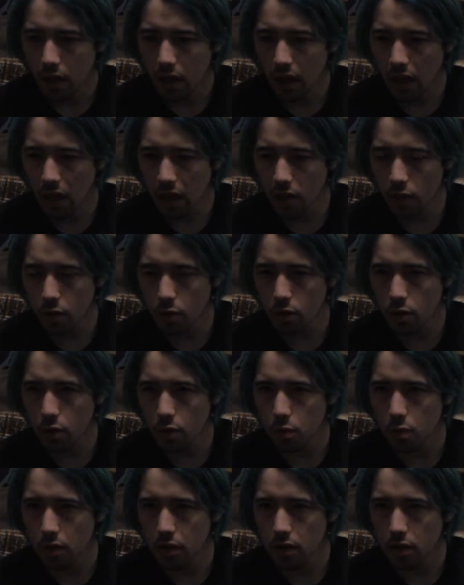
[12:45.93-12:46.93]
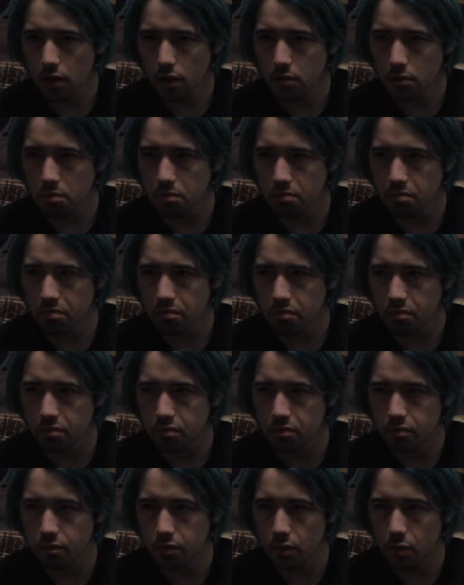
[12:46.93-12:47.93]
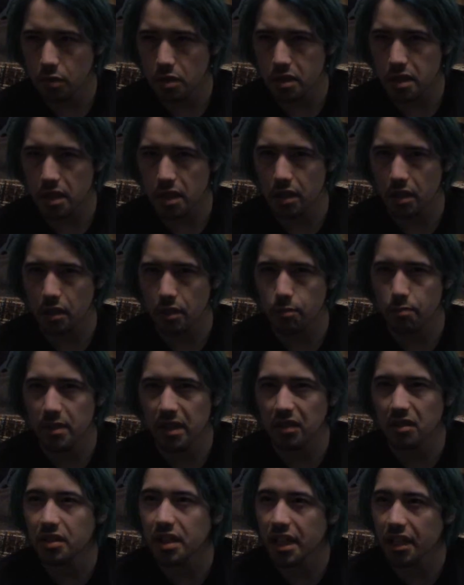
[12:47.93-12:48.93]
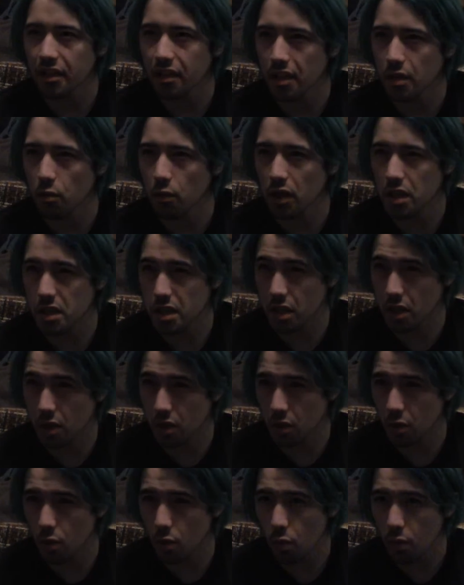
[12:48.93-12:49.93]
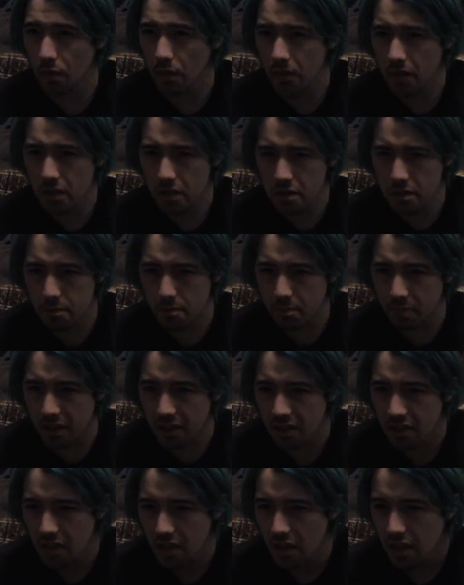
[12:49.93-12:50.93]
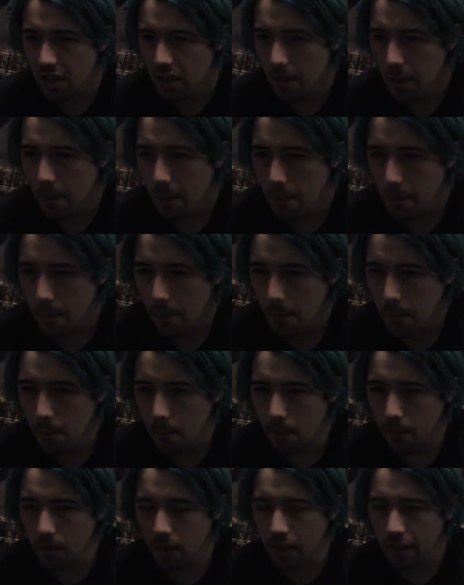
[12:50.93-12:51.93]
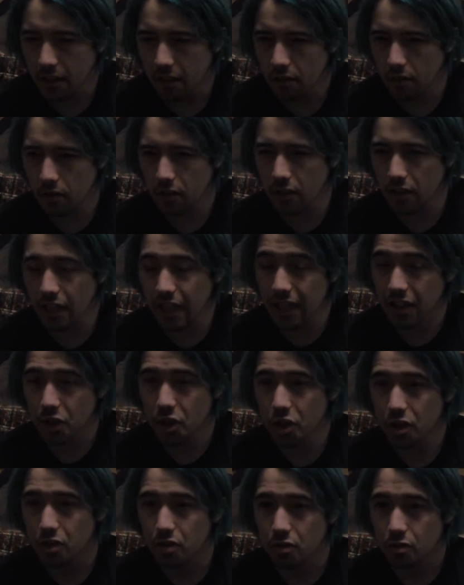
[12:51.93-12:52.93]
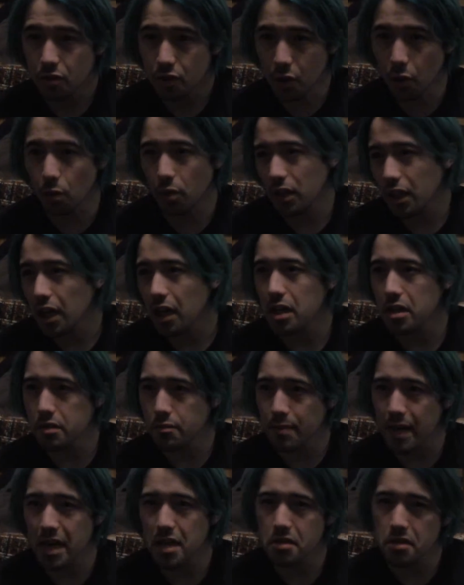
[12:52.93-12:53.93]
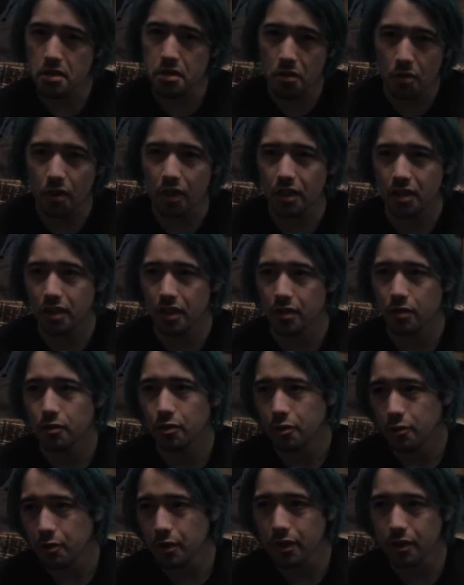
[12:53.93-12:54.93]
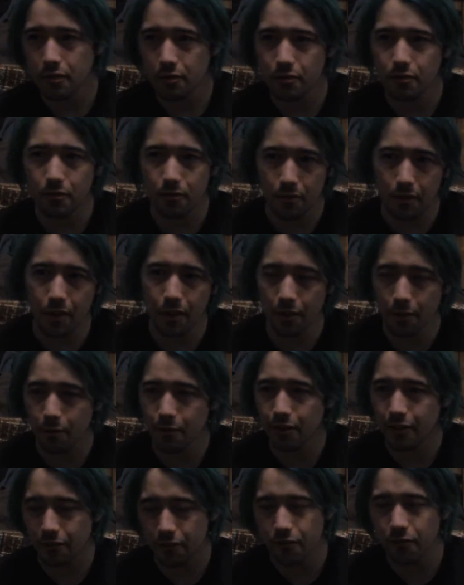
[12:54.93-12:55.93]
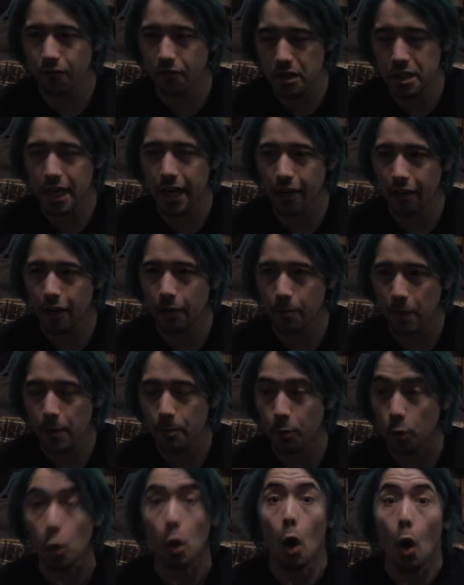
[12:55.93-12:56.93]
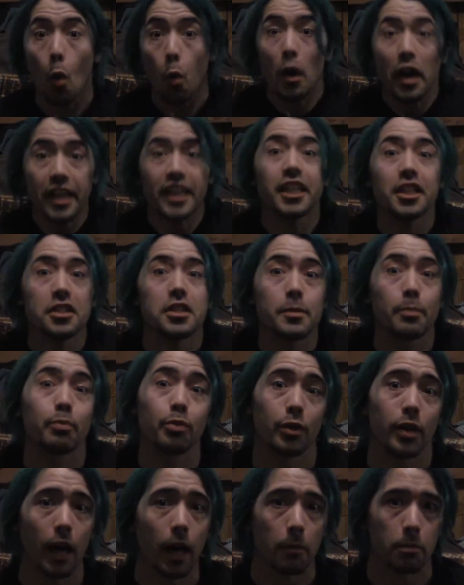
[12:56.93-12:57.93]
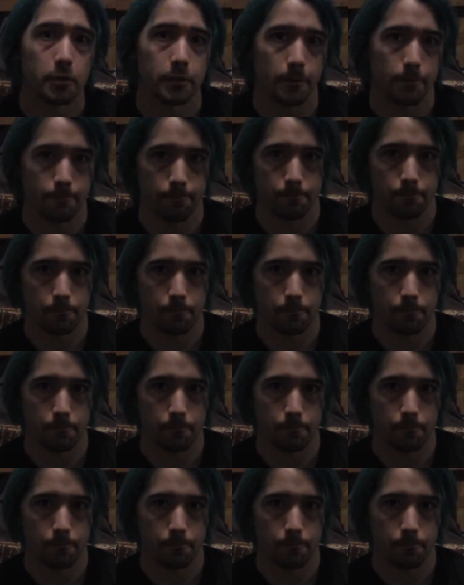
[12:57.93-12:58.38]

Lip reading: don't know where, we'll just say the military wants to go with this, but, like, yeah, sure, don't cause mass destruction, you're scaring people, but here's the problem.